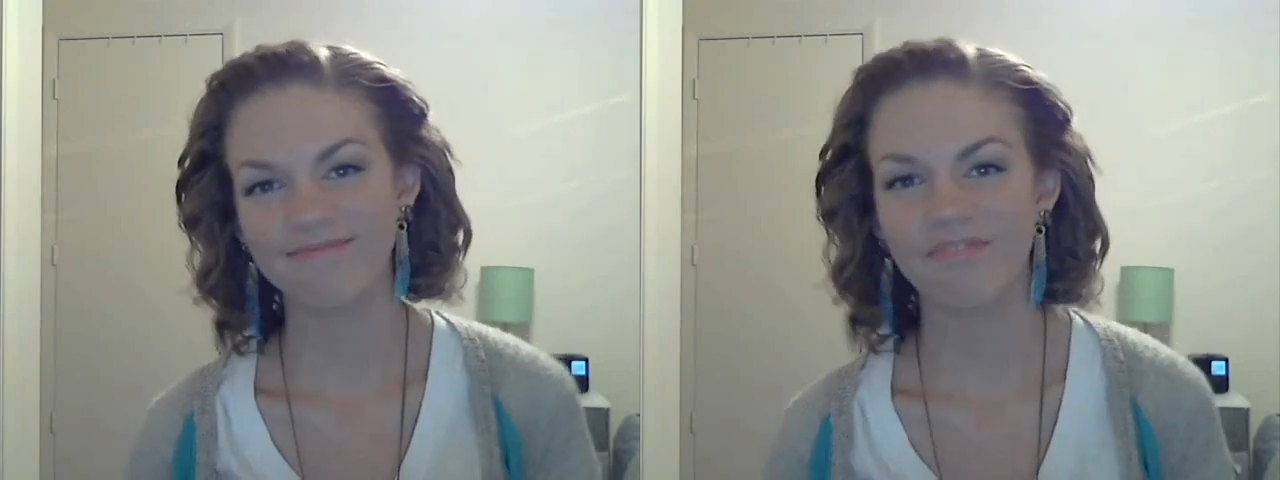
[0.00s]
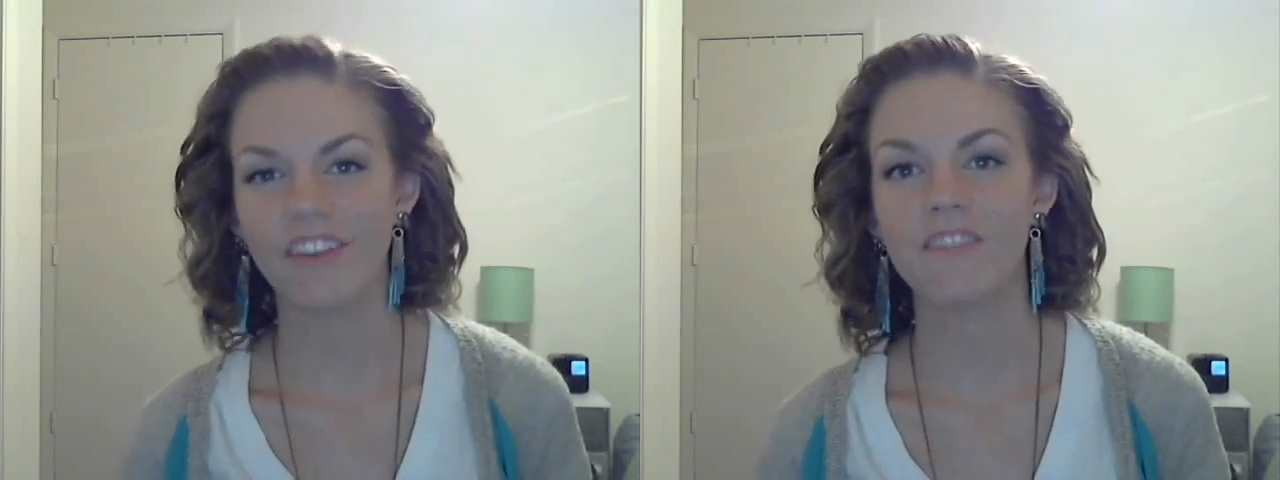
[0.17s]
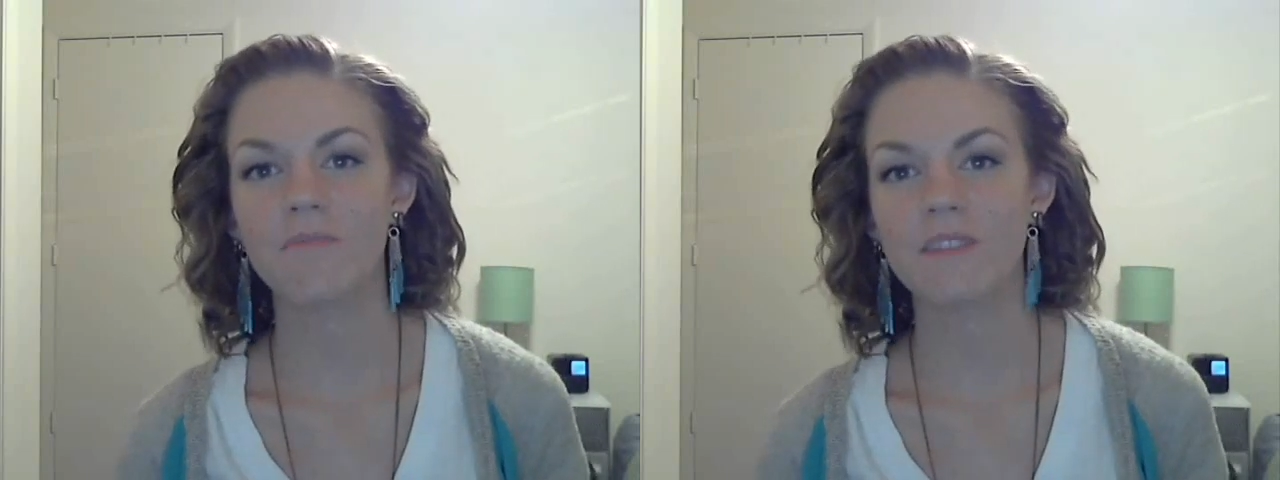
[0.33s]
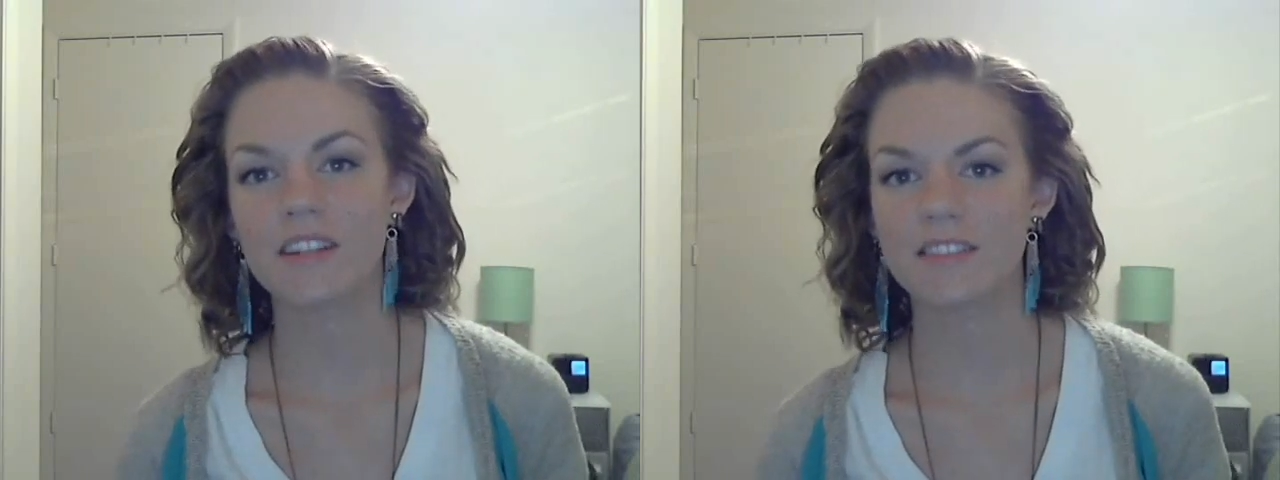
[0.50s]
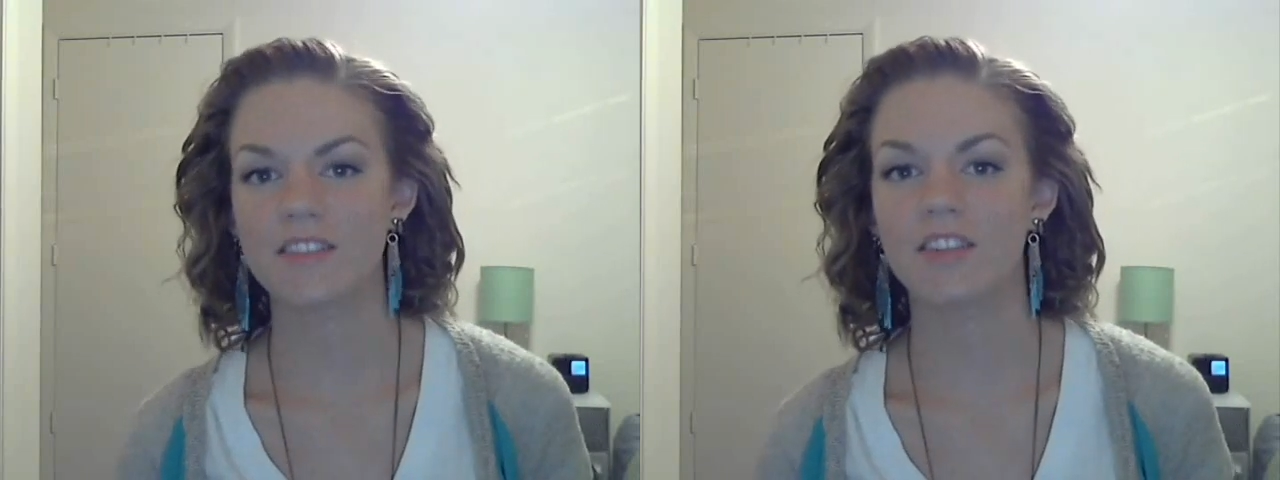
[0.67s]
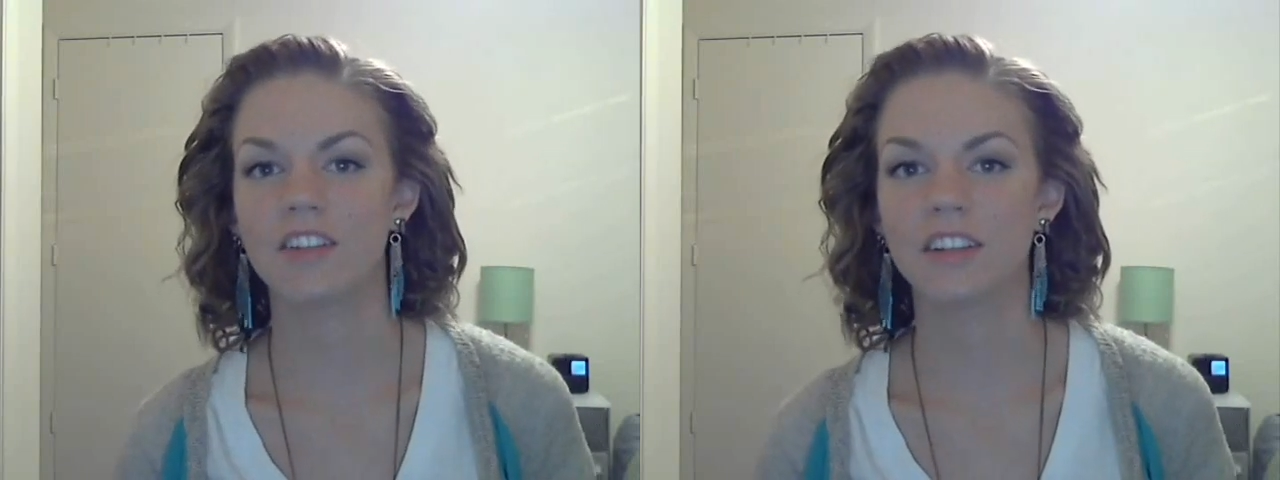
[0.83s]
5
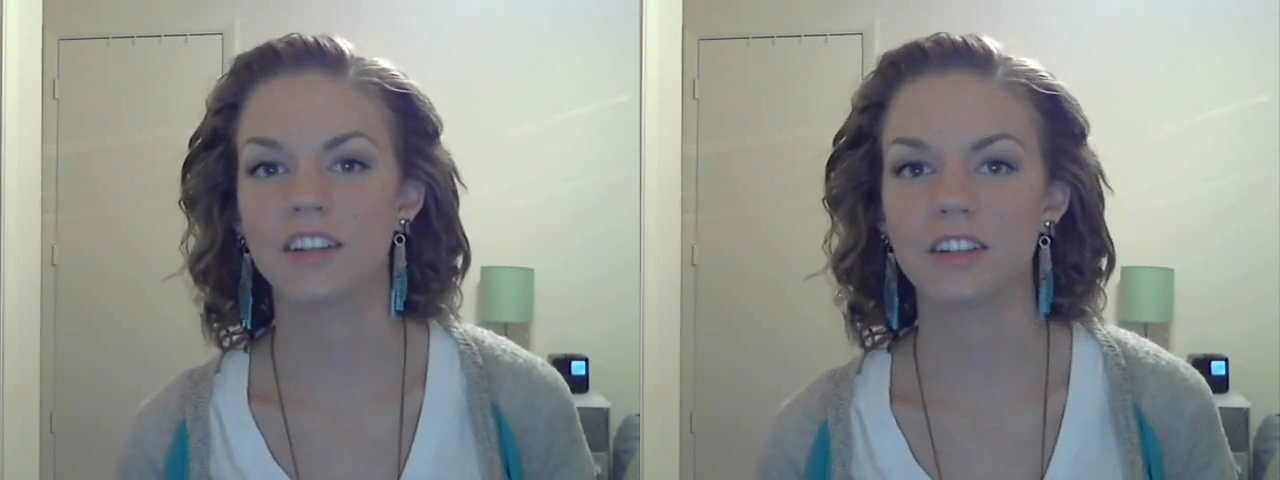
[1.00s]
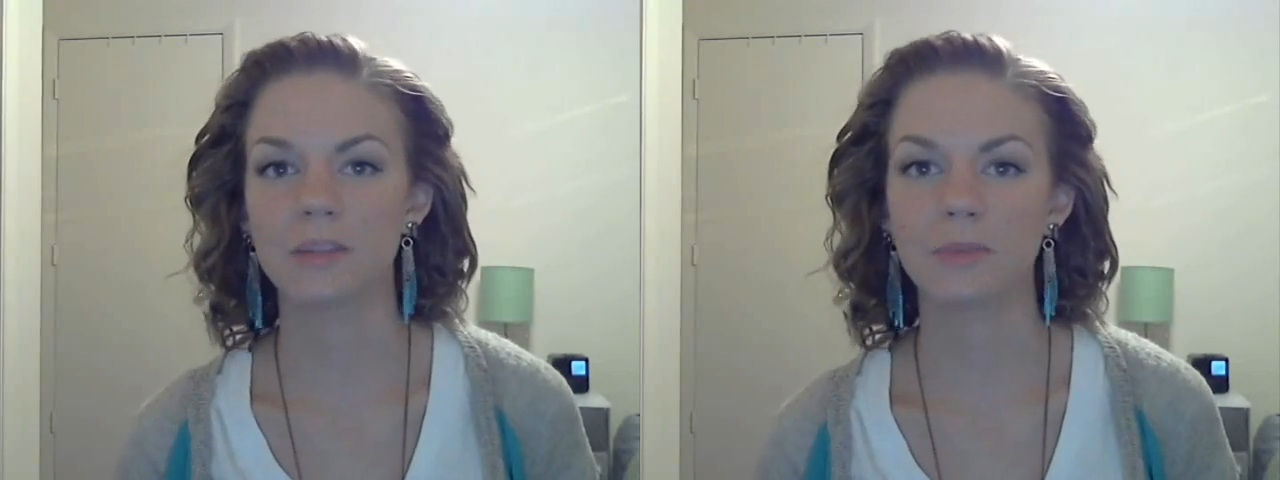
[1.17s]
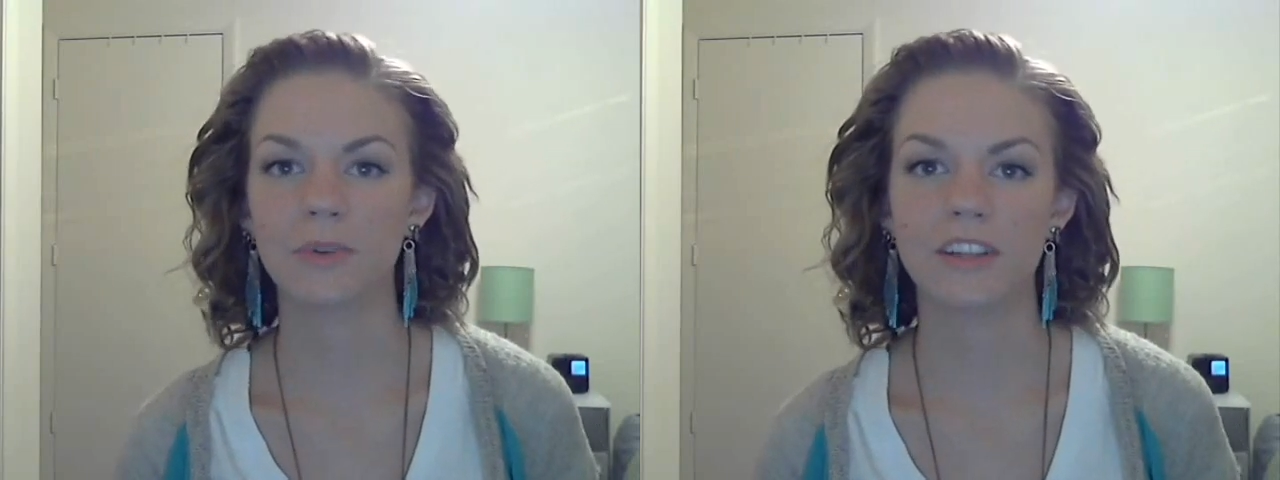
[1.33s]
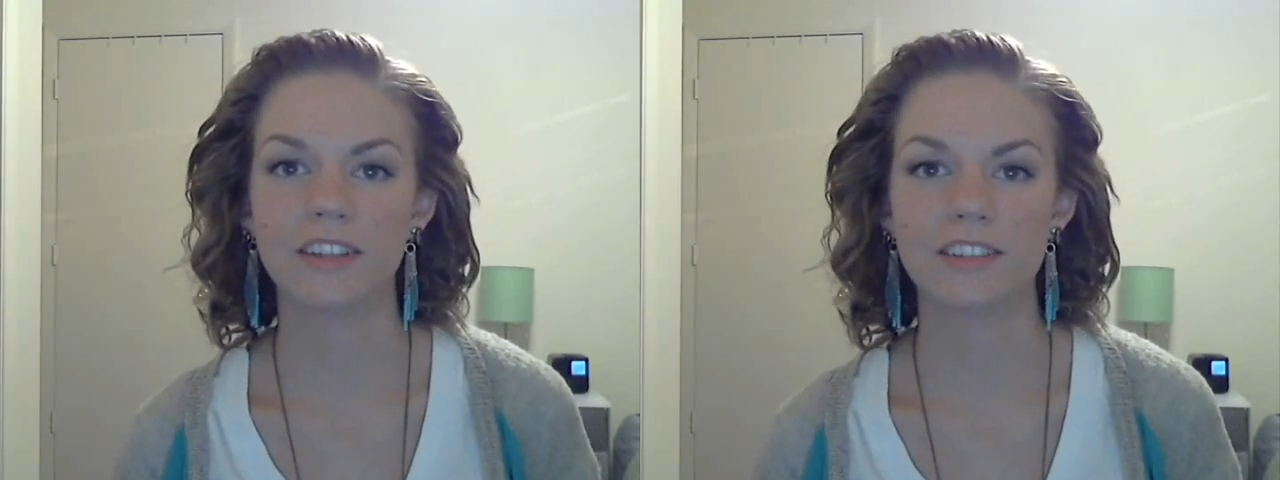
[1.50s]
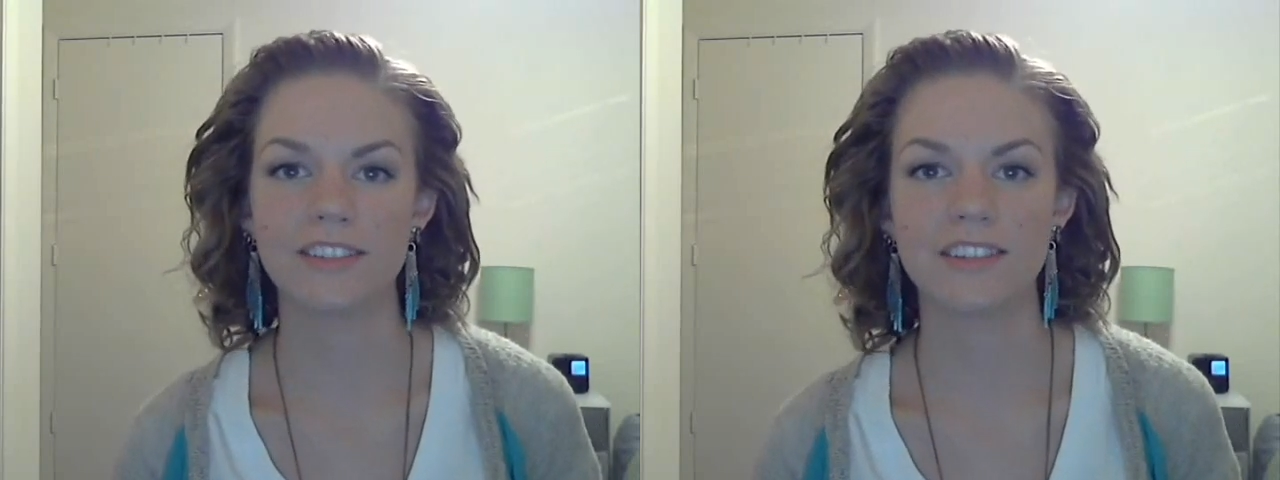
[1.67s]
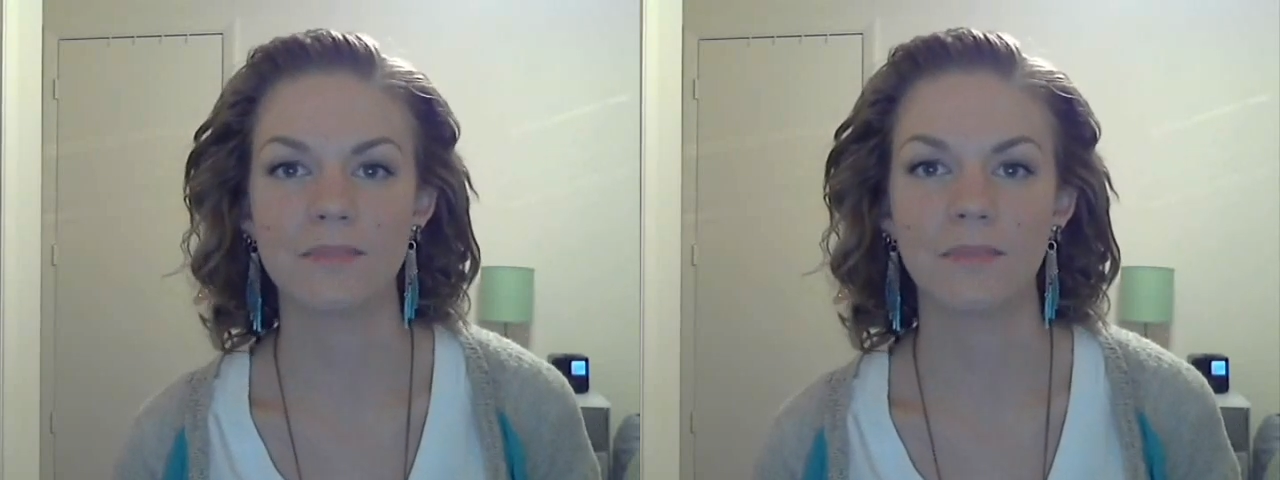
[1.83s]
minutes earlier in the morning just